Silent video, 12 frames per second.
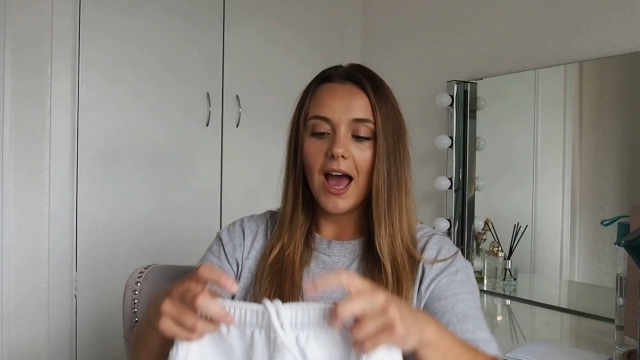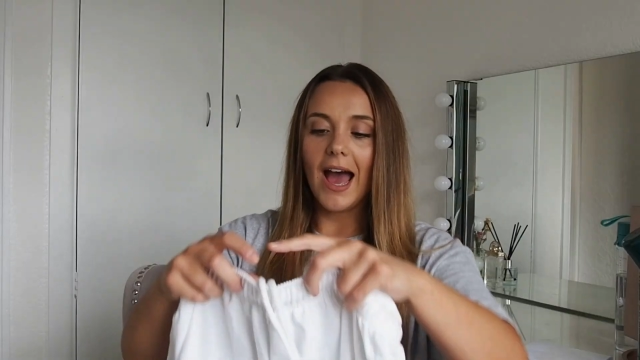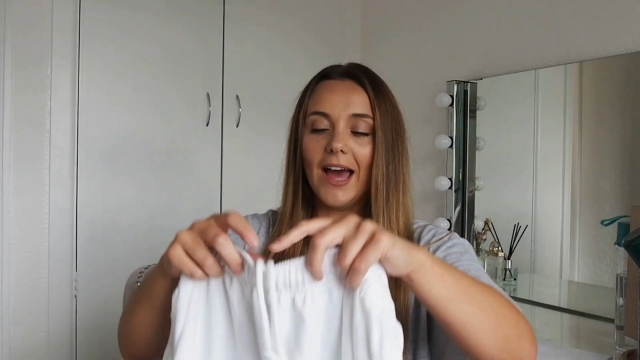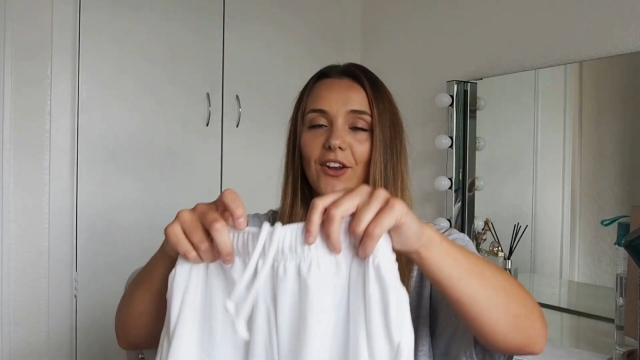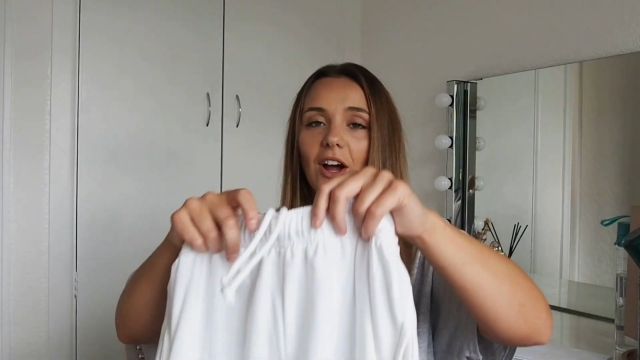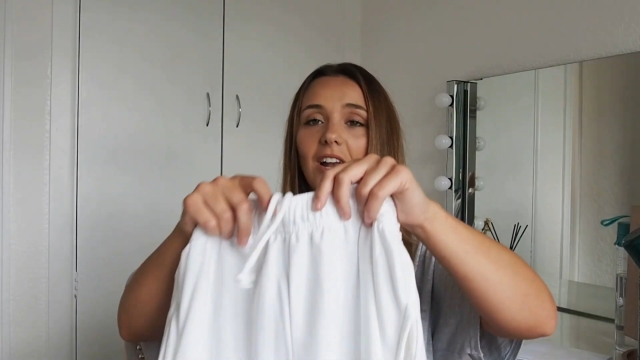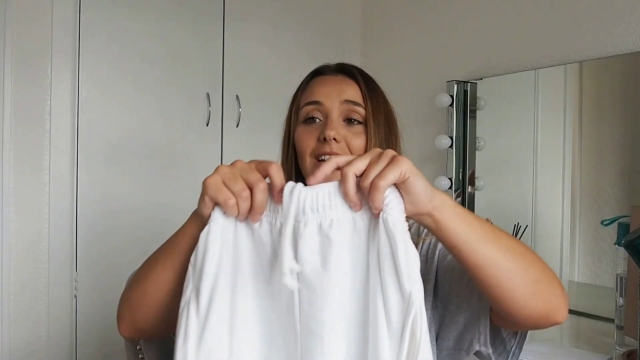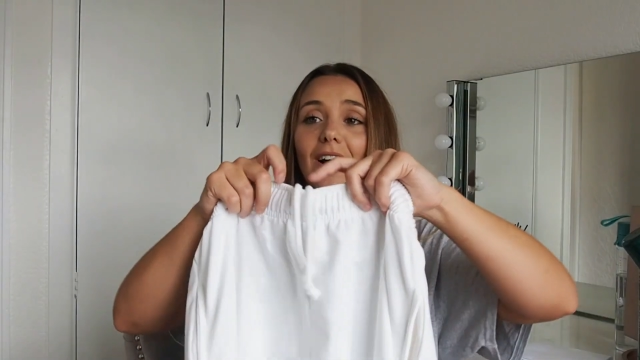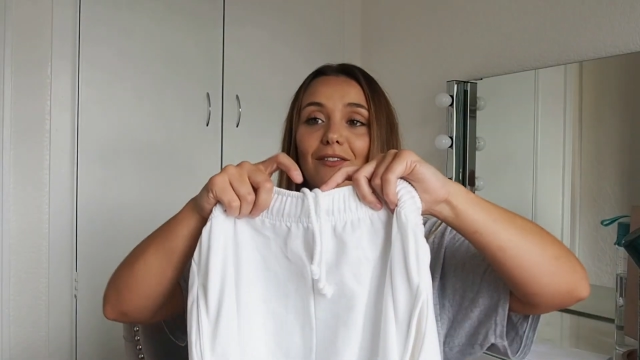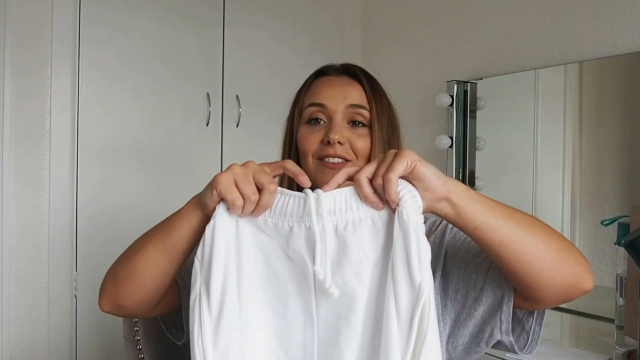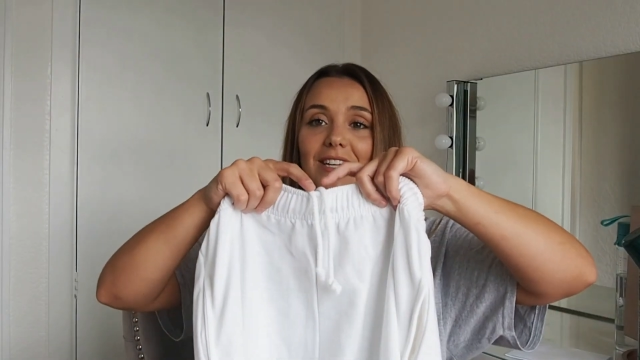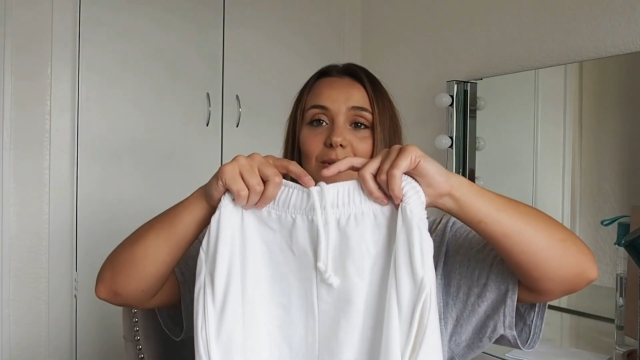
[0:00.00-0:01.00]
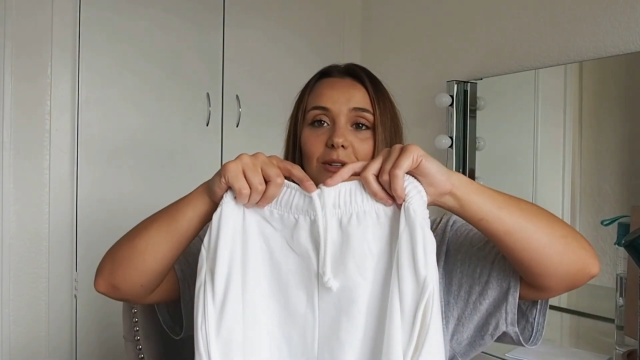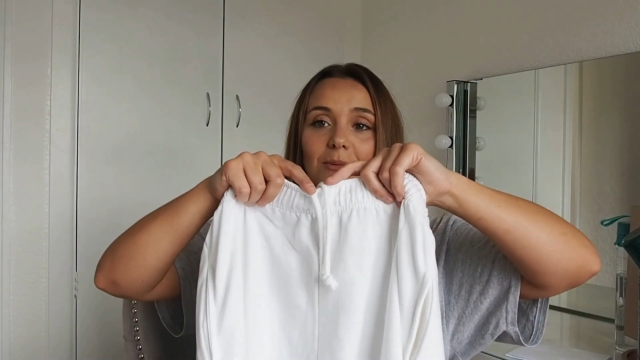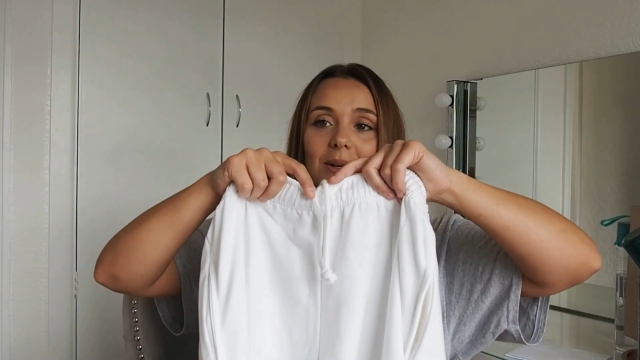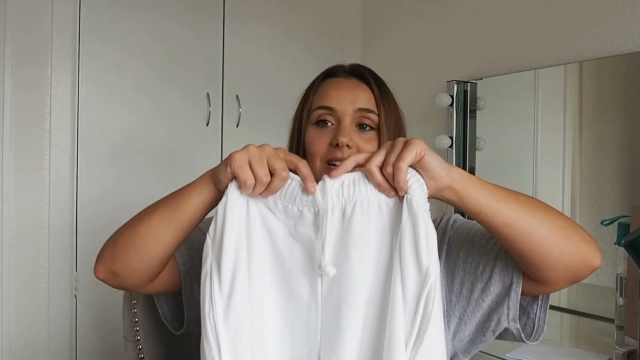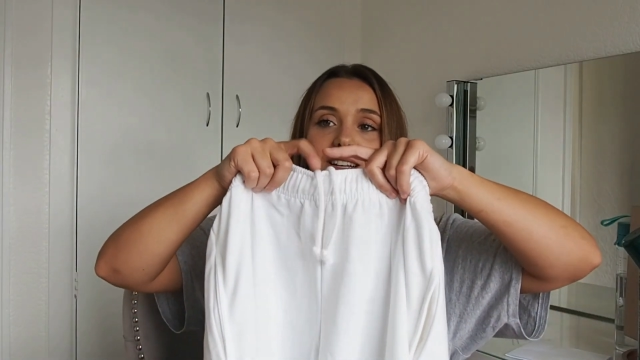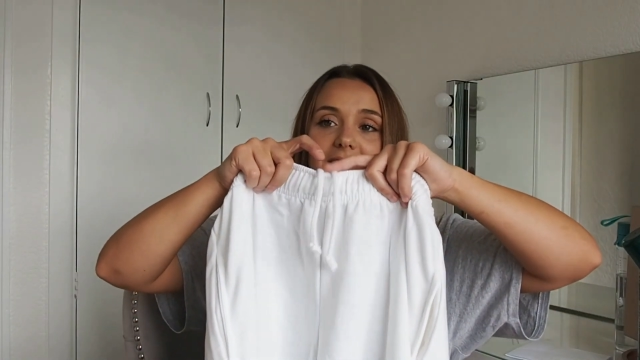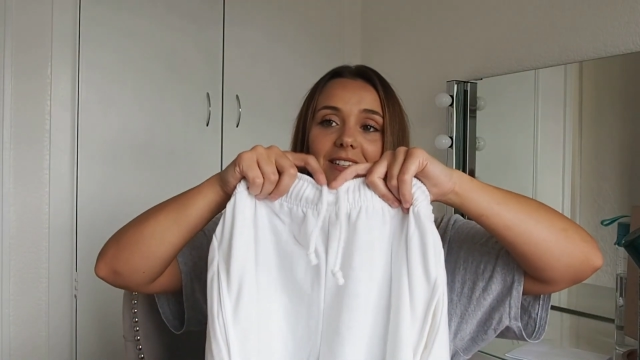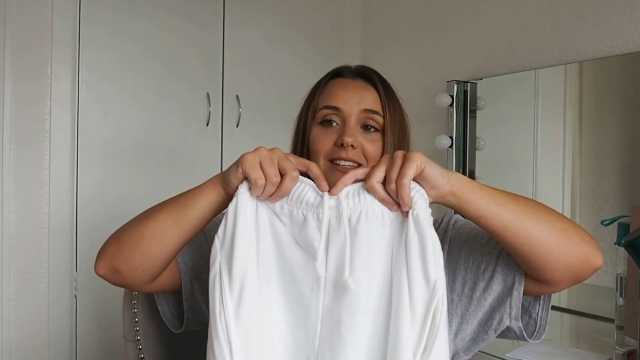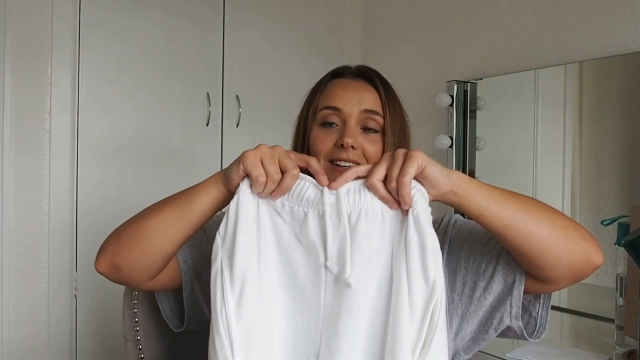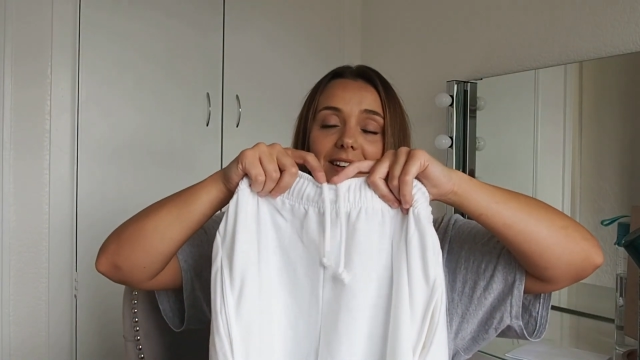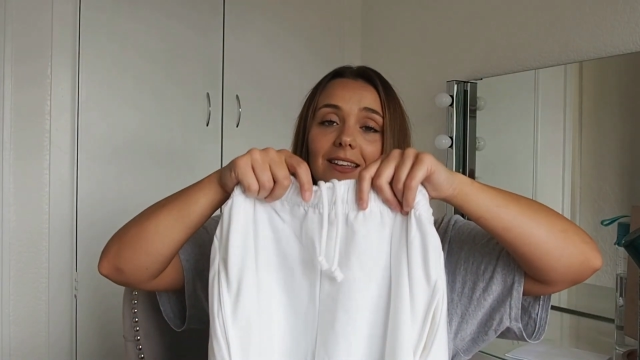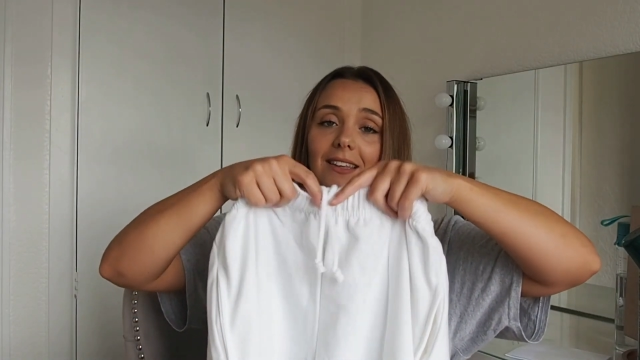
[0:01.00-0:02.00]
and I love these ones because
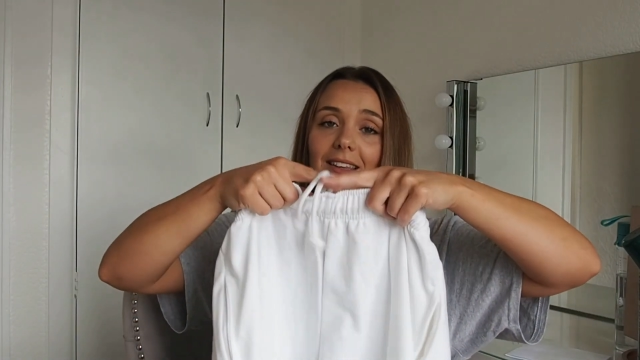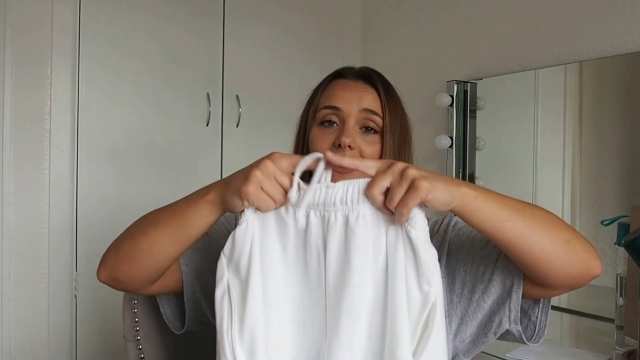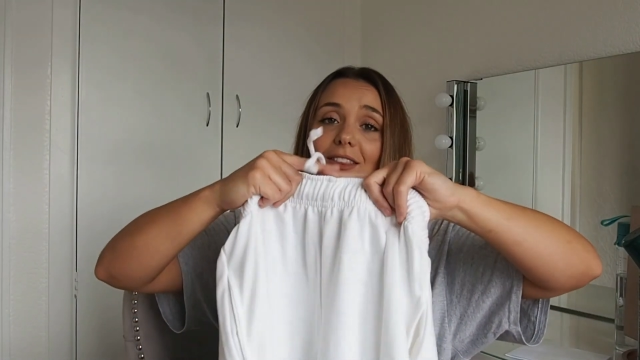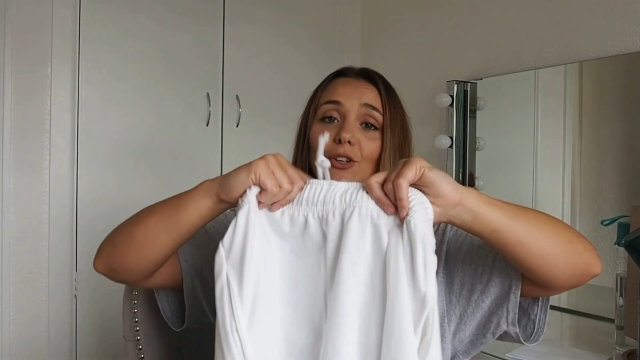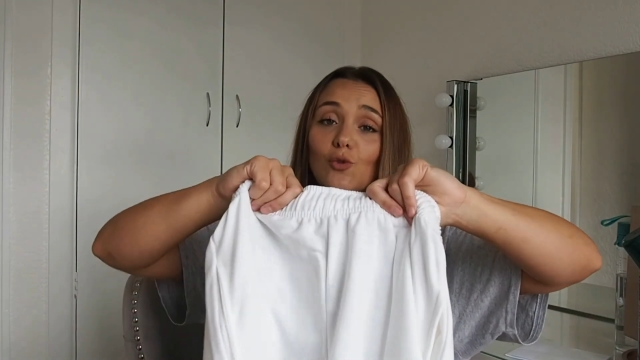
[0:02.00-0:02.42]
the